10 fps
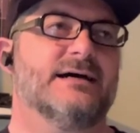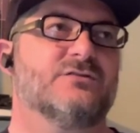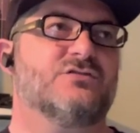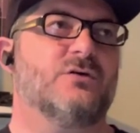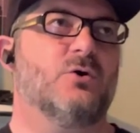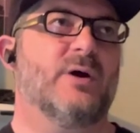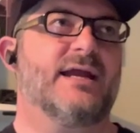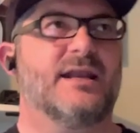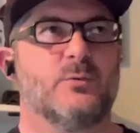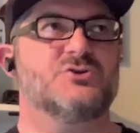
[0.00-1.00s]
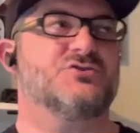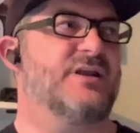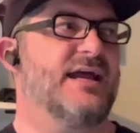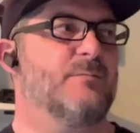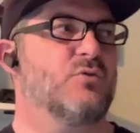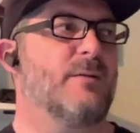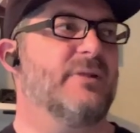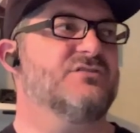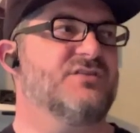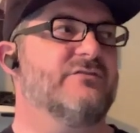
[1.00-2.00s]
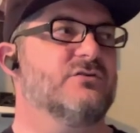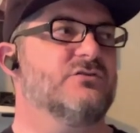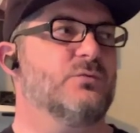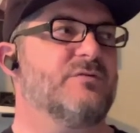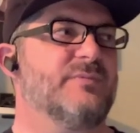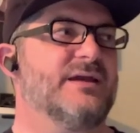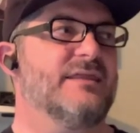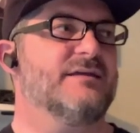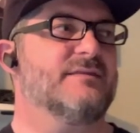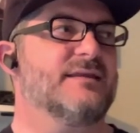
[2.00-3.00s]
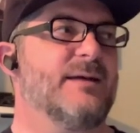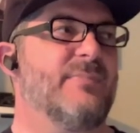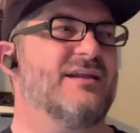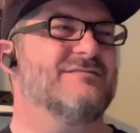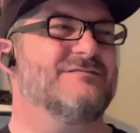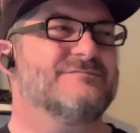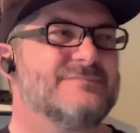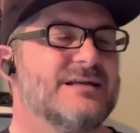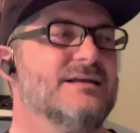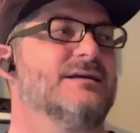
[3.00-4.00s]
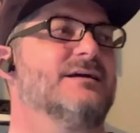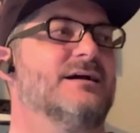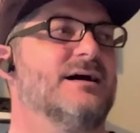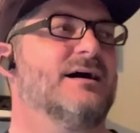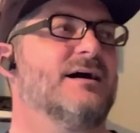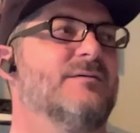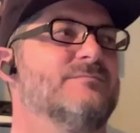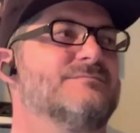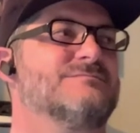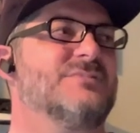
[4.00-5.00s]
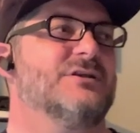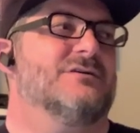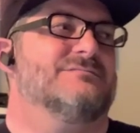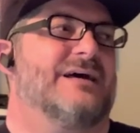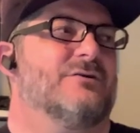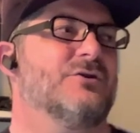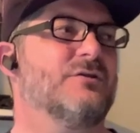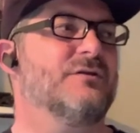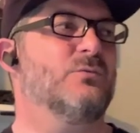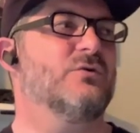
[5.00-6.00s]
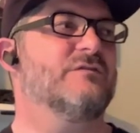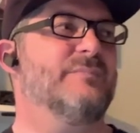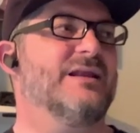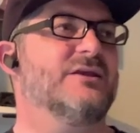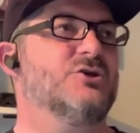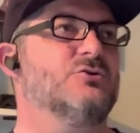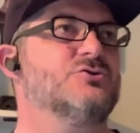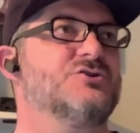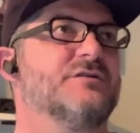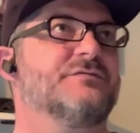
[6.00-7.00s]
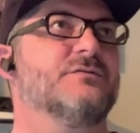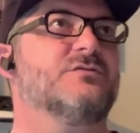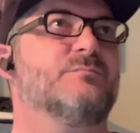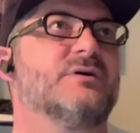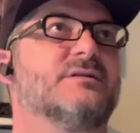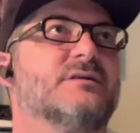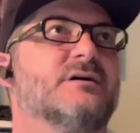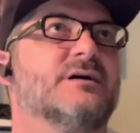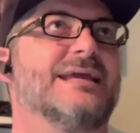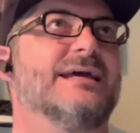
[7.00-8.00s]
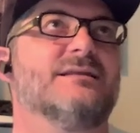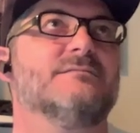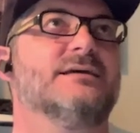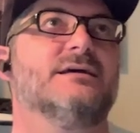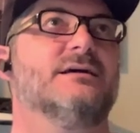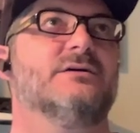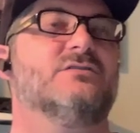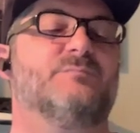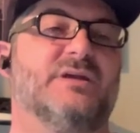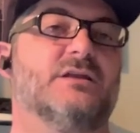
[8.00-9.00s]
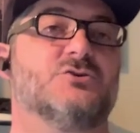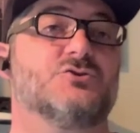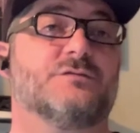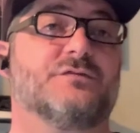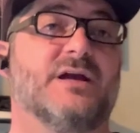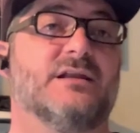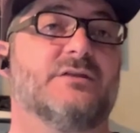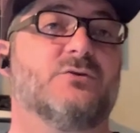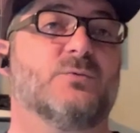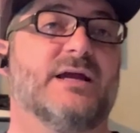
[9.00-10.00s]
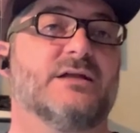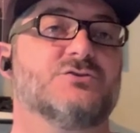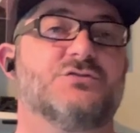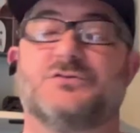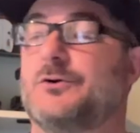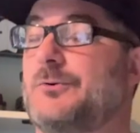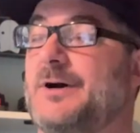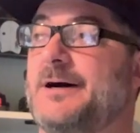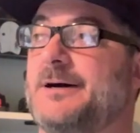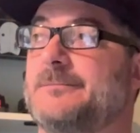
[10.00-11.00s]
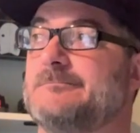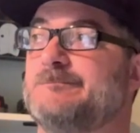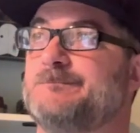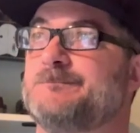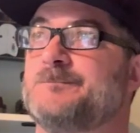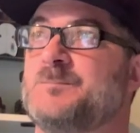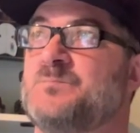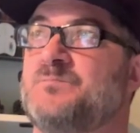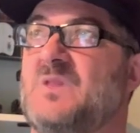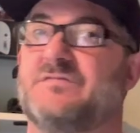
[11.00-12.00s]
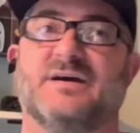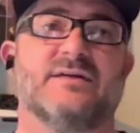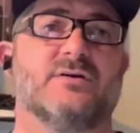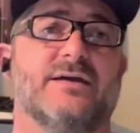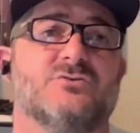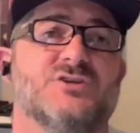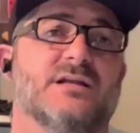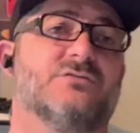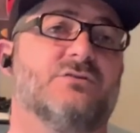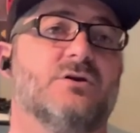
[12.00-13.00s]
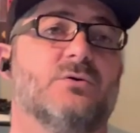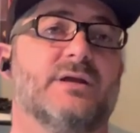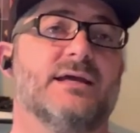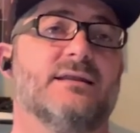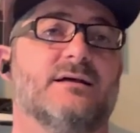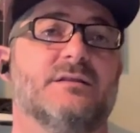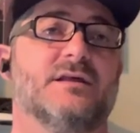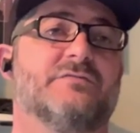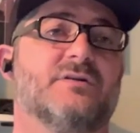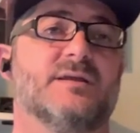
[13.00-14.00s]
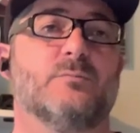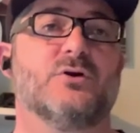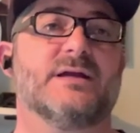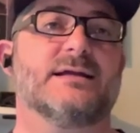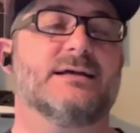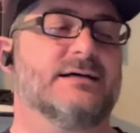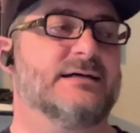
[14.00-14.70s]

So I kind of wish that I had brought my sevens with me. I think that I might have, I don't know that it would have made a huge difference, but again, speed is your friend at the ranch. So if I ever have a chance to go again, I'll definitely bring